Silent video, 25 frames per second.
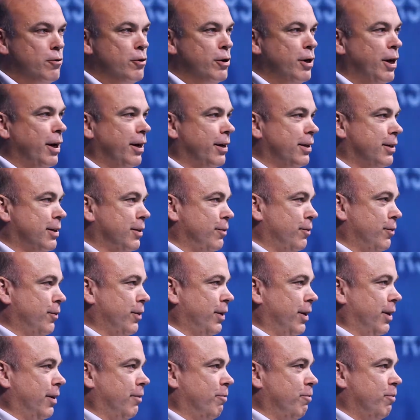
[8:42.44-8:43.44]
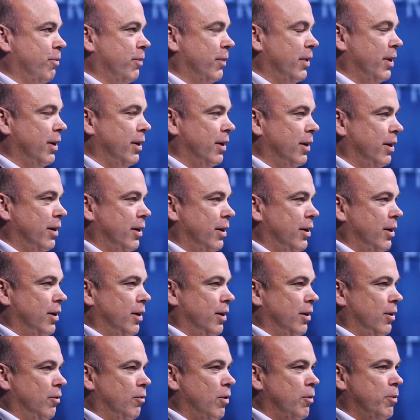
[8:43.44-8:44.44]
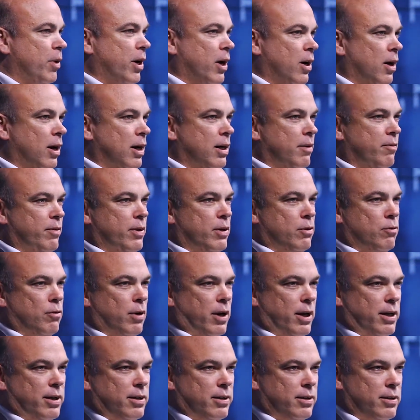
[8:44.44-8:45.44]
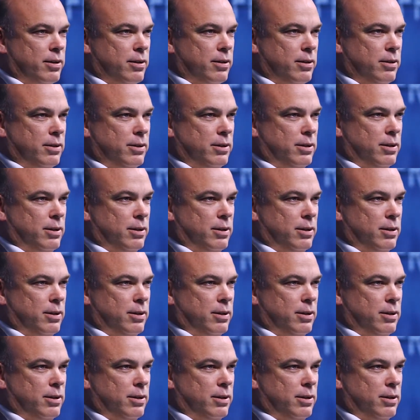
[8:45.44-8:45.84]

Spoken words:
or a negative thing? Well, we're kind of in a race.